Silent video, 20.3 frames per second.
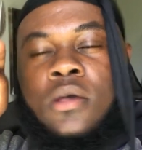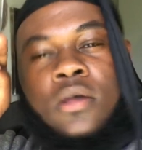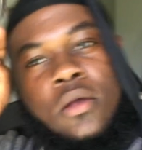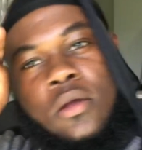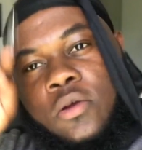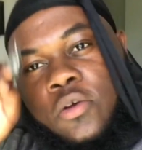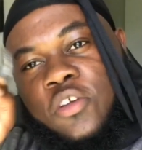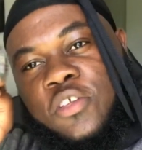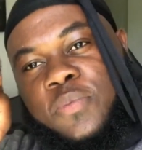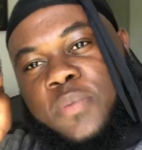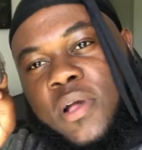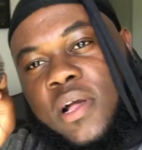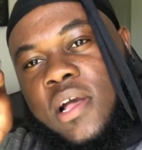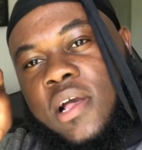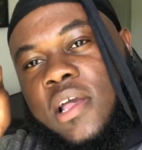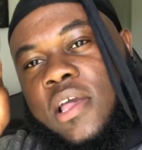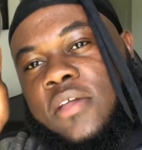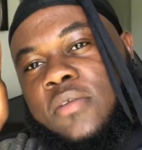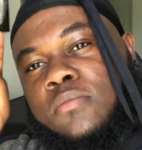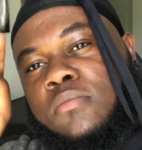Respect
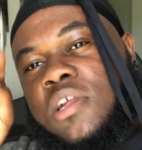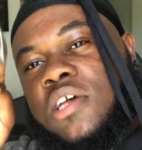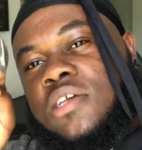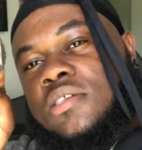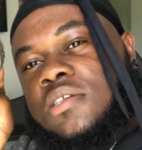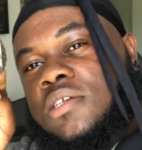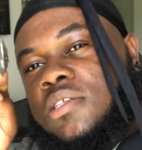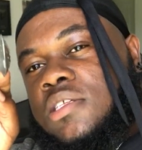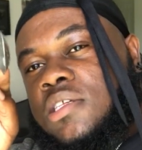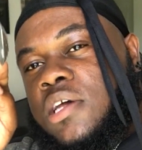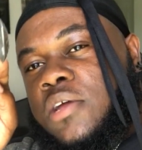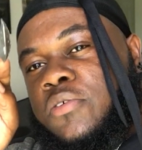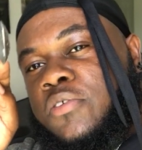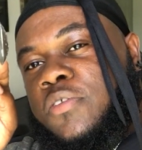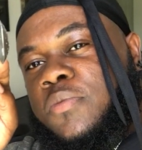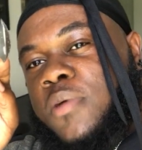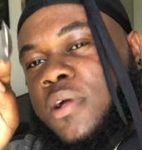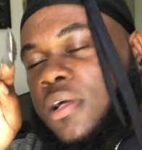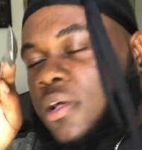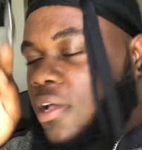again, blessings, and
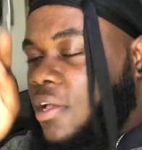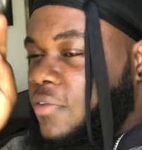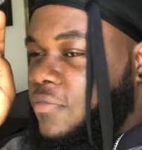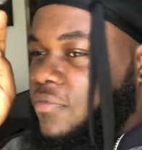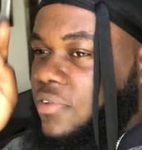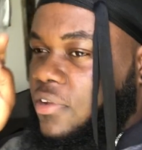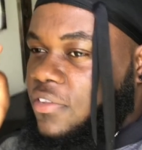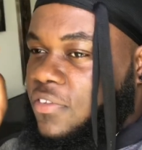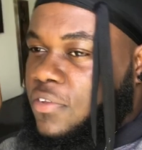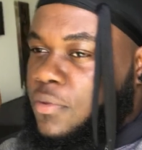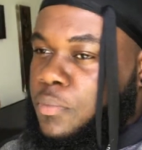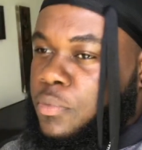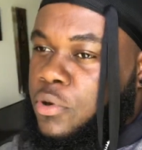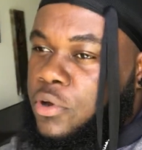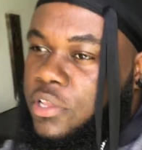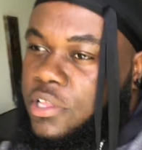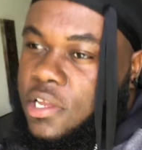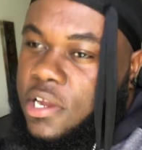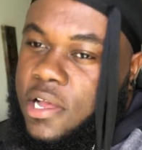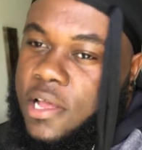respect again for the
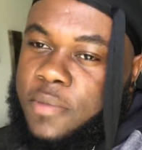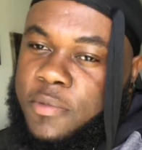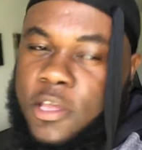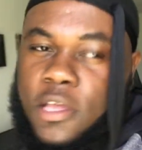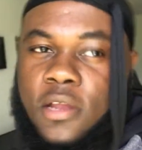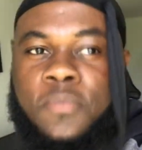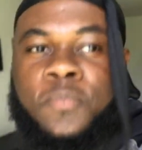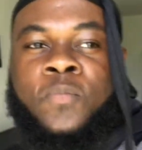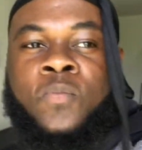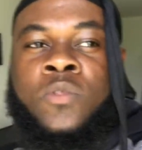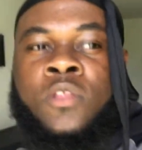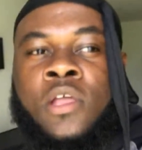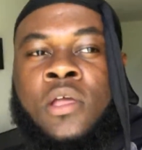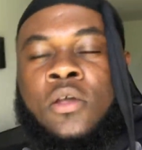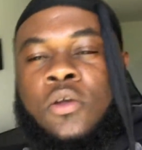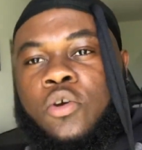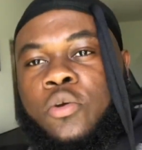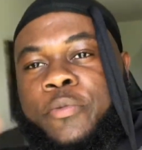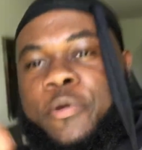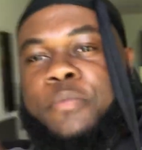support, you know what I mean?
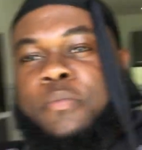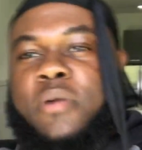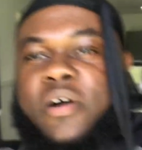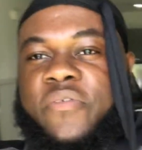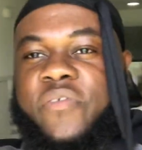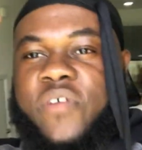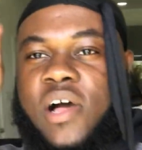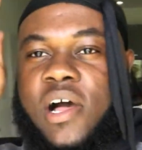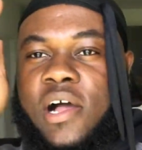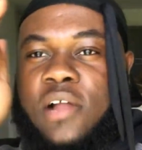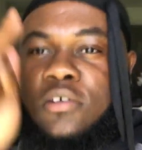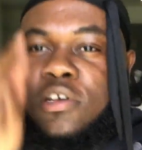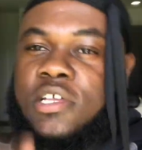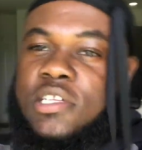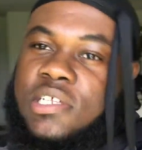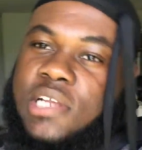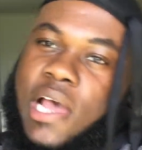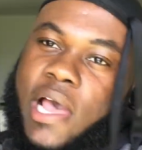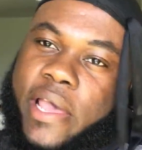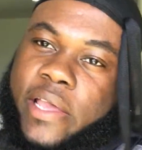Remember to
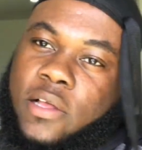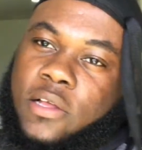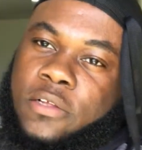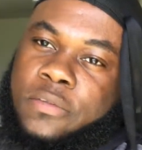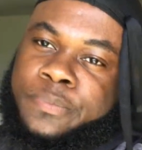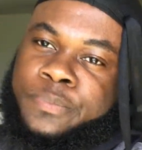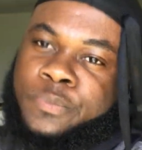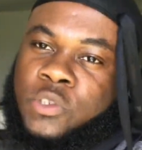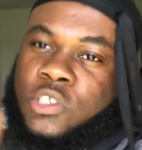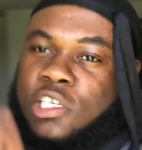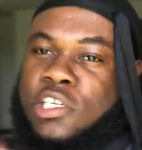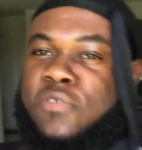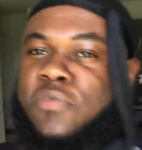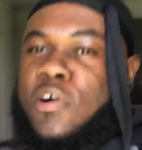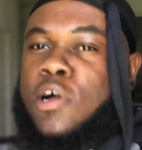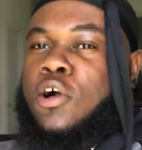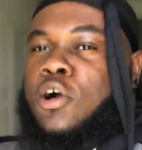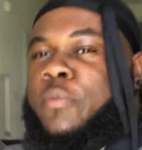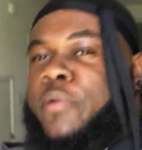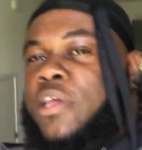always like, leave a
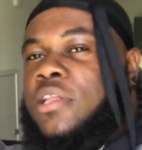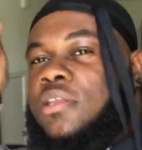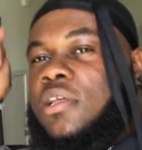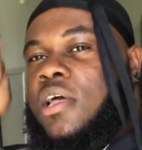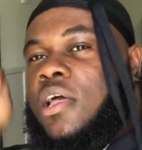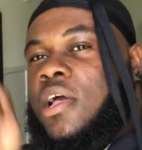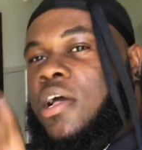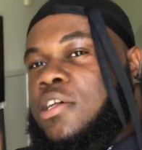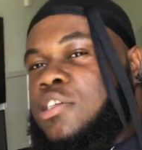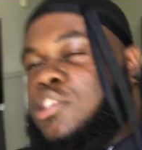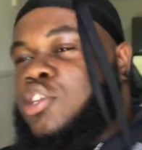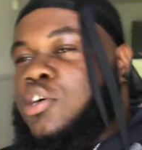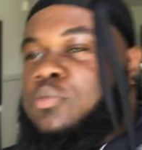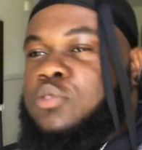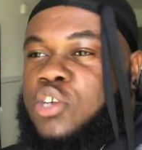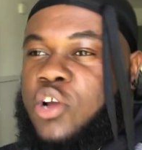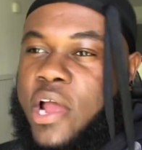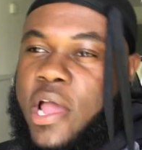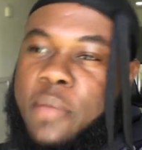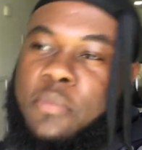comment, and
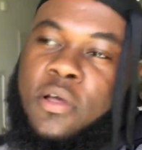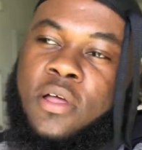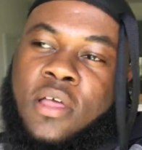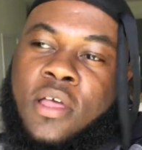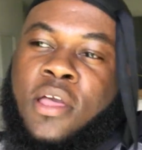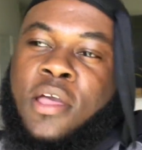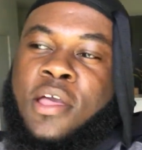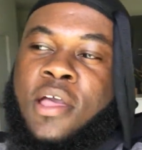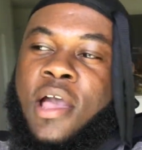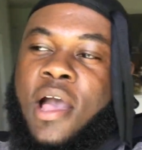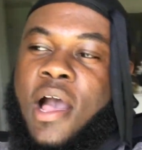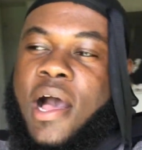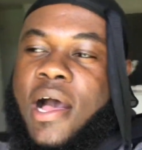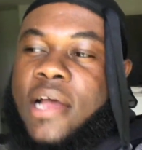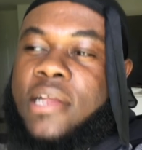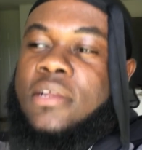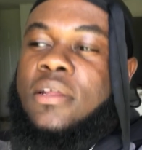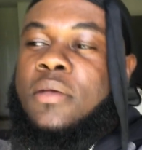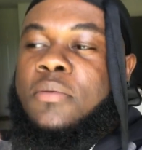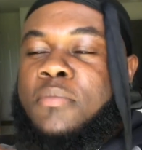subscribe,
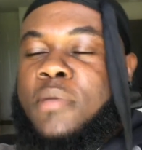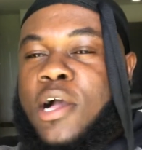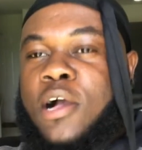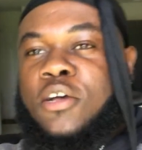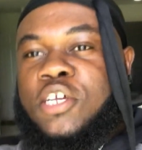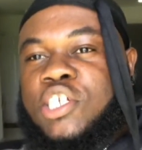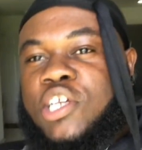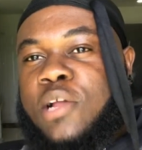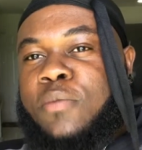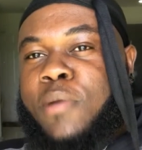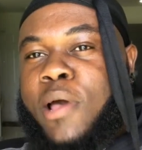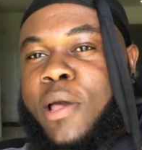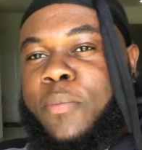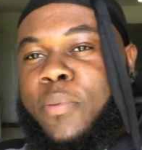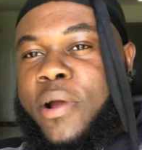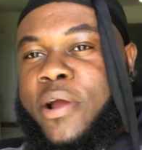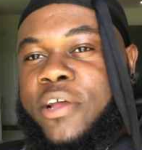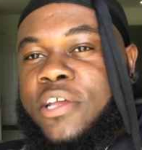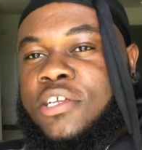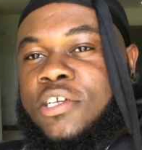and me I go share my
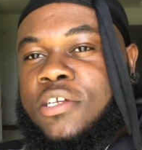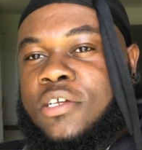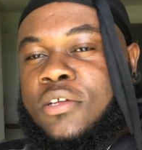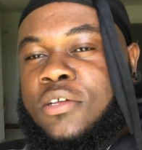porridge,